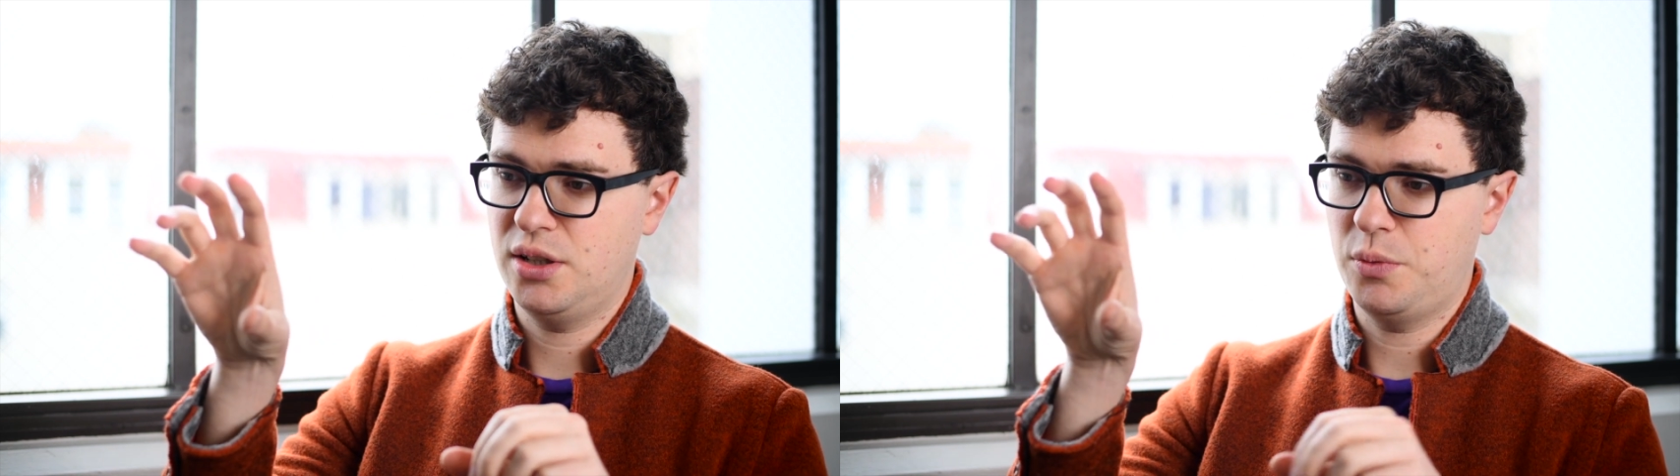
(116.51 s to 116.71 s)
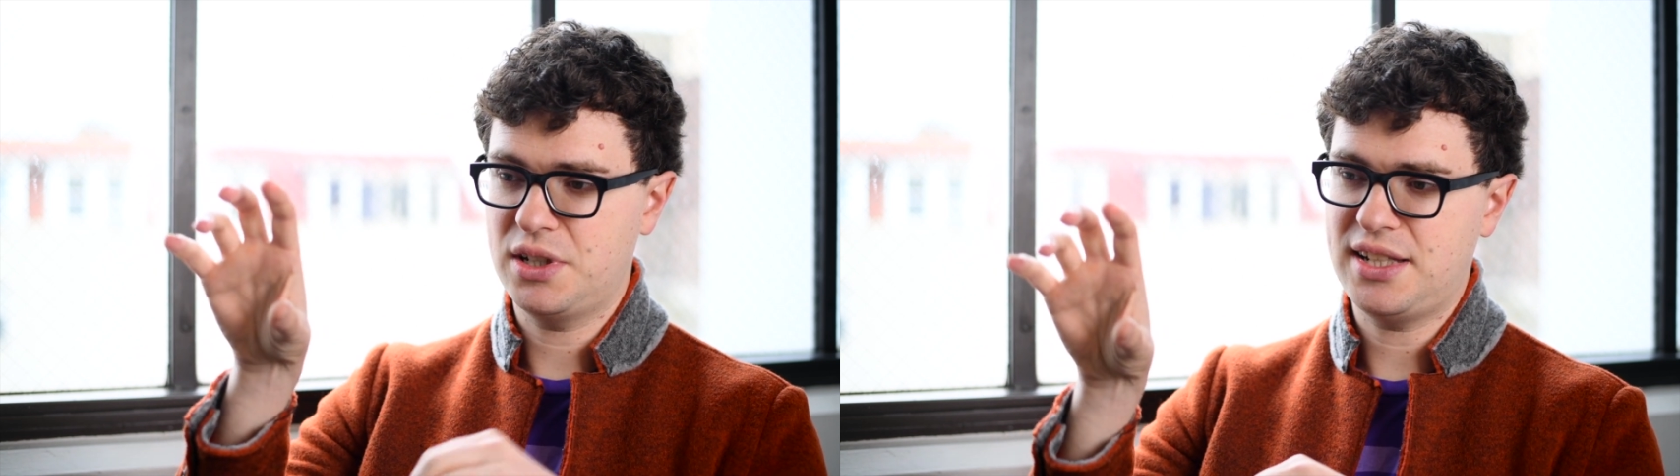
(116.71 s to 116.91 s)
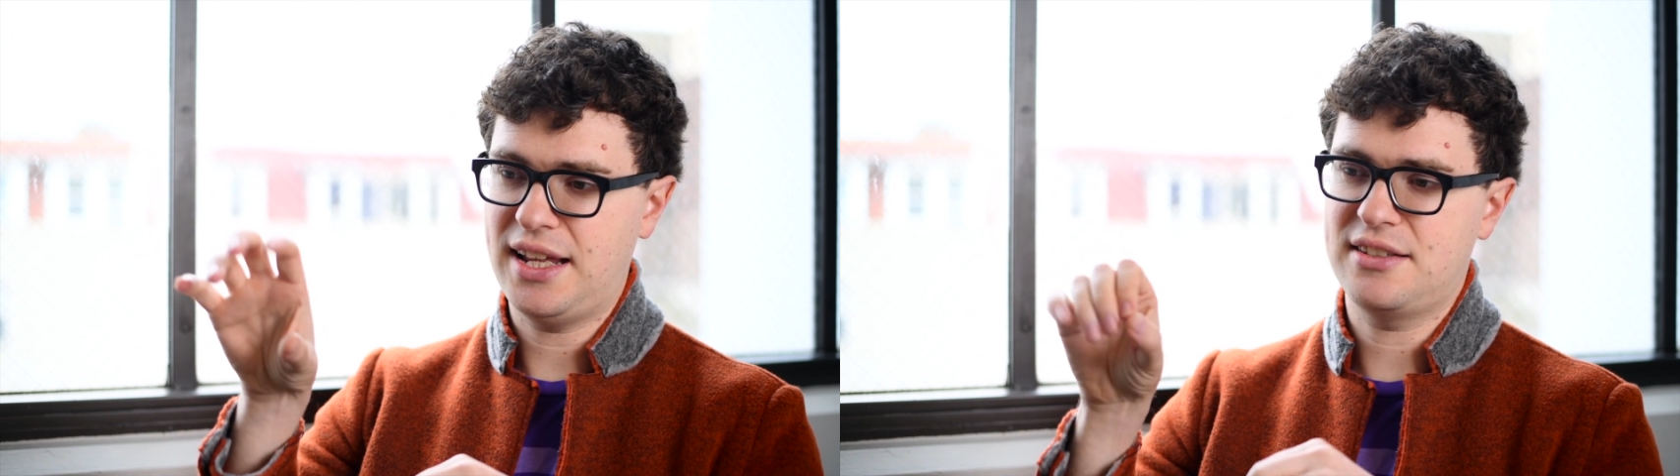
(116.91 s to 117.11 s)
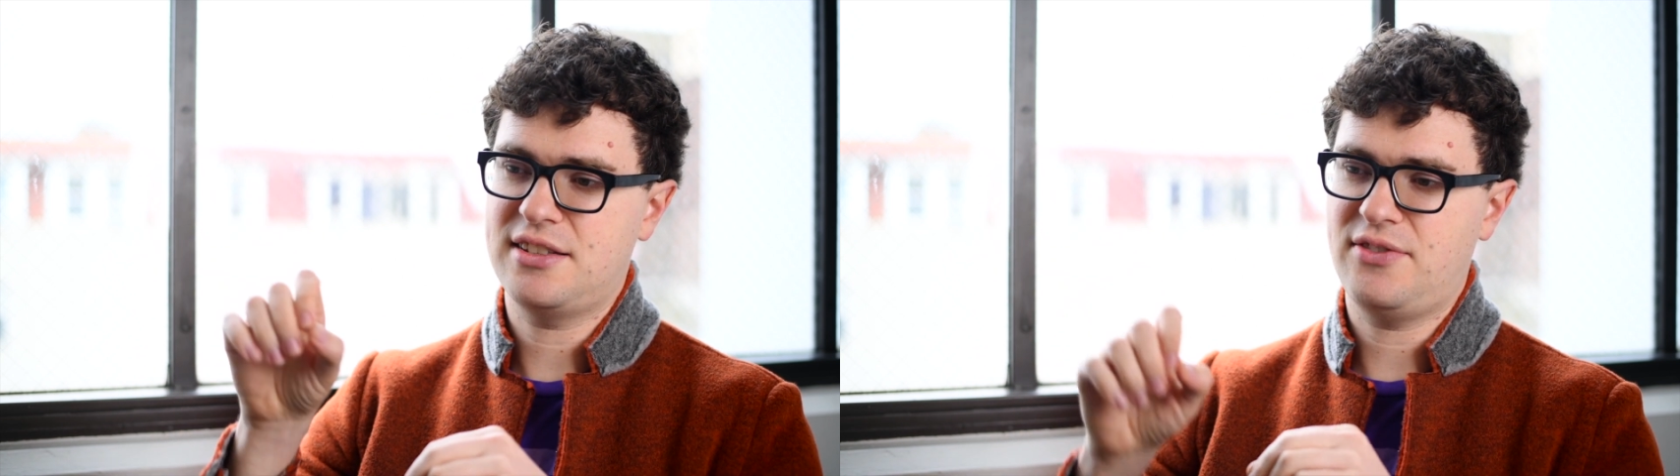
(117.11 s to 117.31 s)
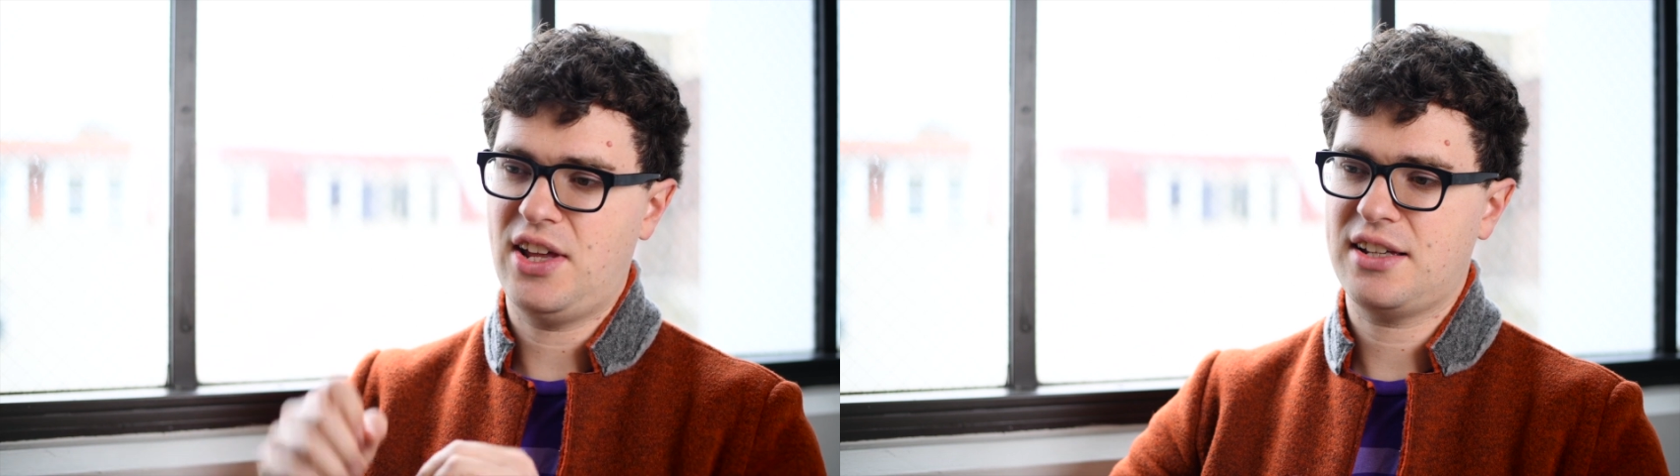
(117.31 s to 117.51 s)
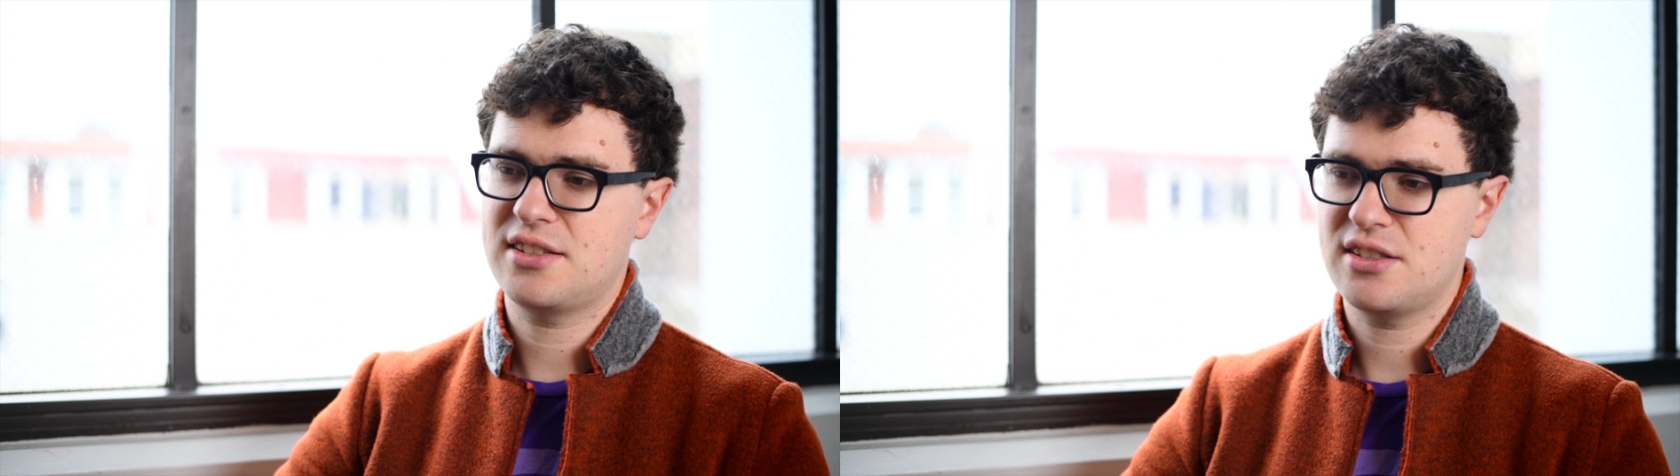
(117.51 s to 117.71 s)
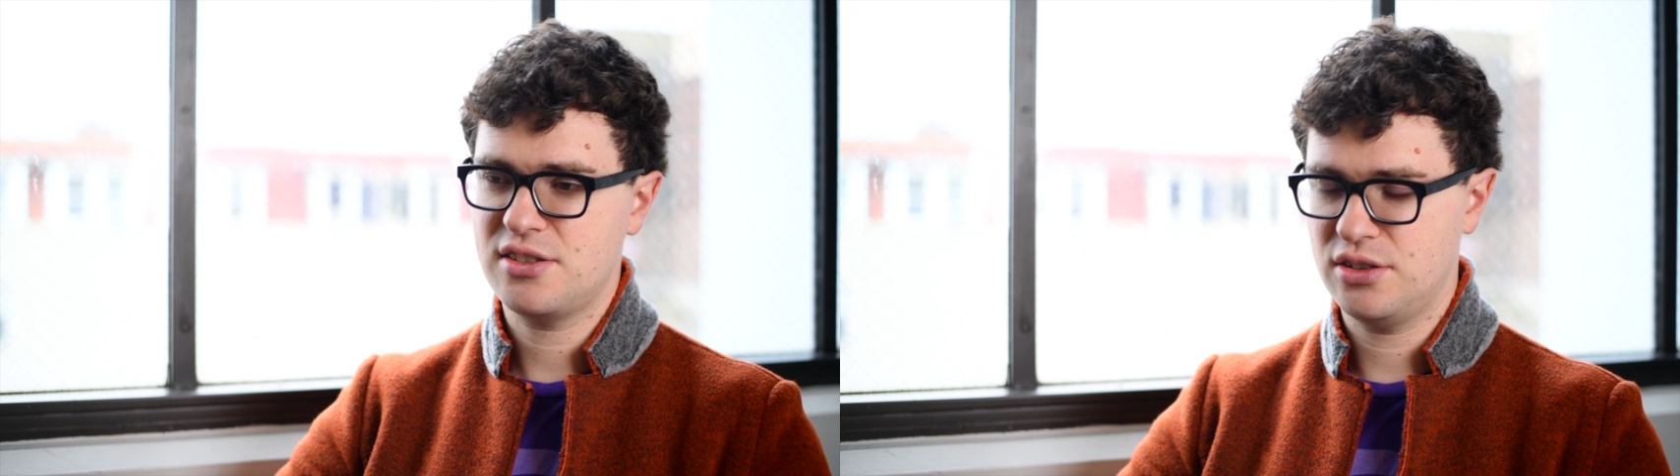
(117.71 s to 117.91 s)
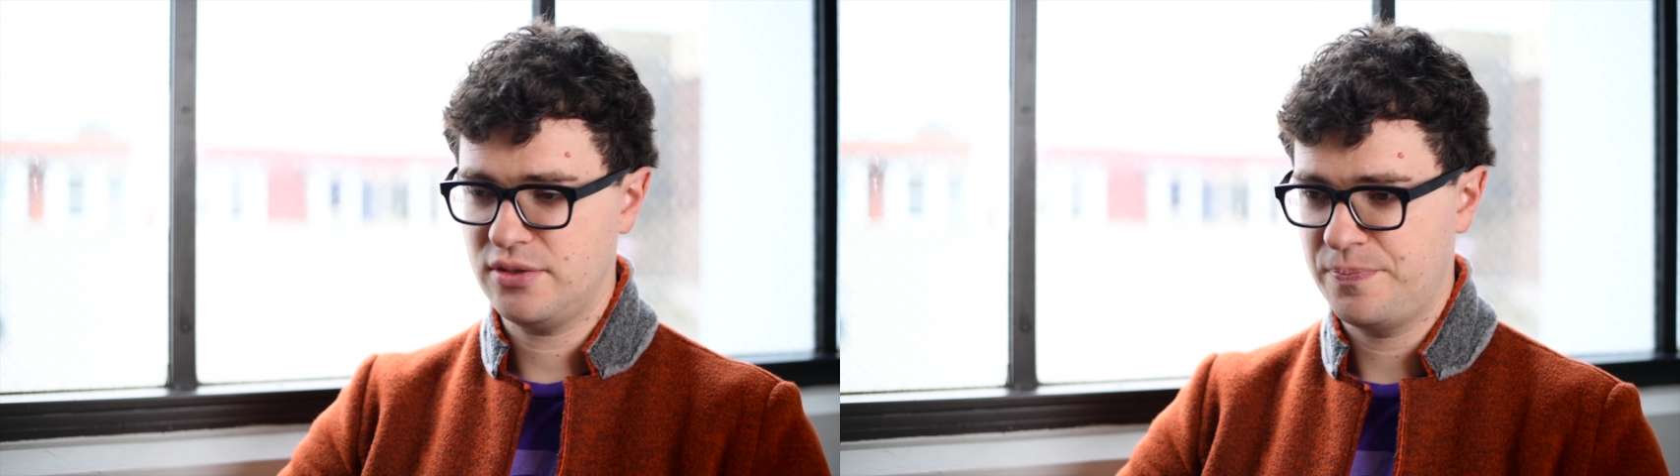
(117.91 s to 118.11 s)
what data does it have access
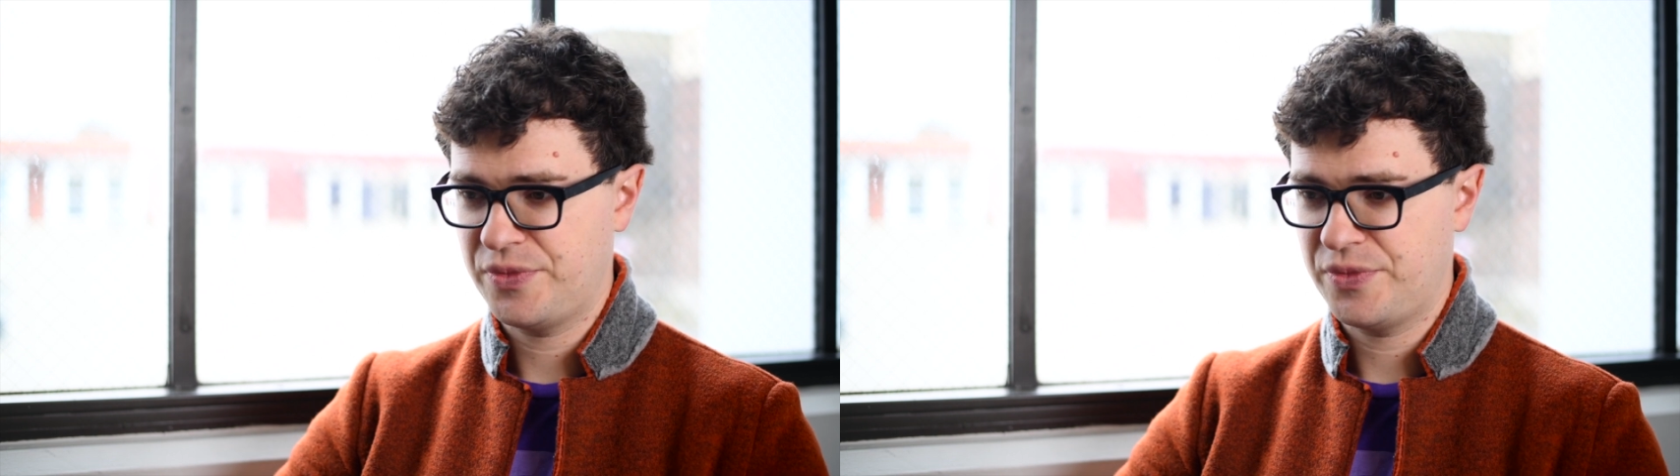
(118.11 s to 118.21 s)
to,